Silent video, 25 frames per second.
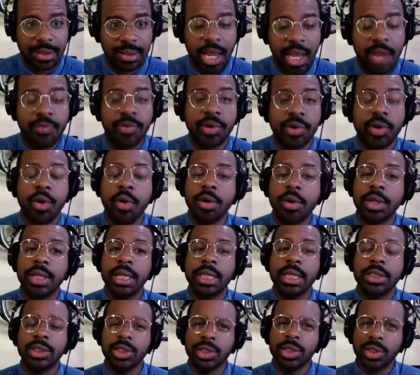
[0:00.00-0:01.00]
And recording
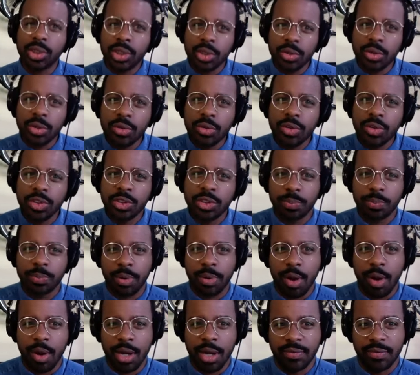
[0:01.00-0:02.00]
is a huge
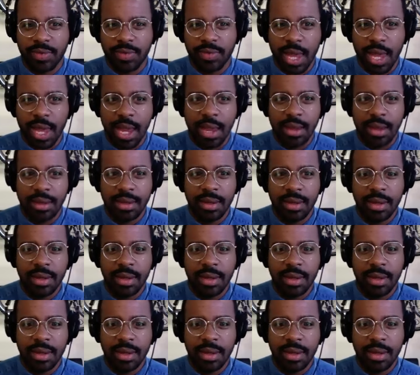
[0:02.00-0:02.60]
part of that.